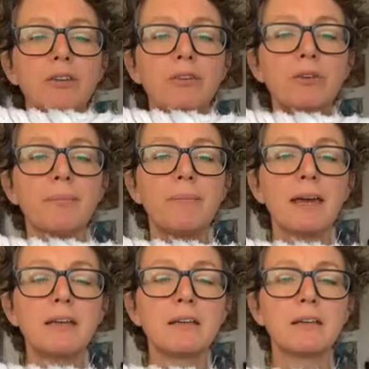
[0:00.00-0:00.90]
you can
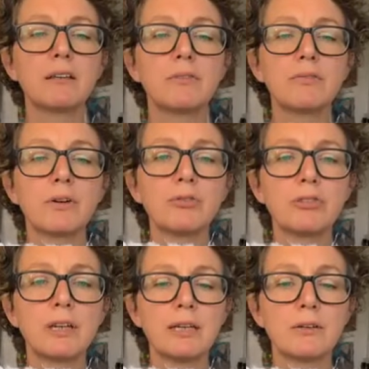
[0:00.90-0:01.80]
make faux
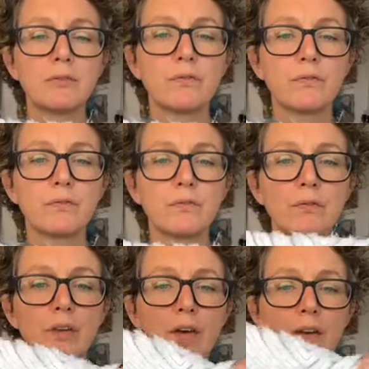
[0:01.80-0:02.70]
chenille.
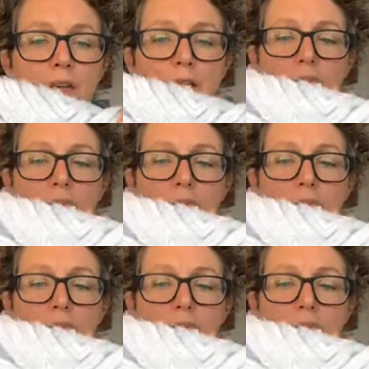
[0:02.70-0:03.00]
Okay.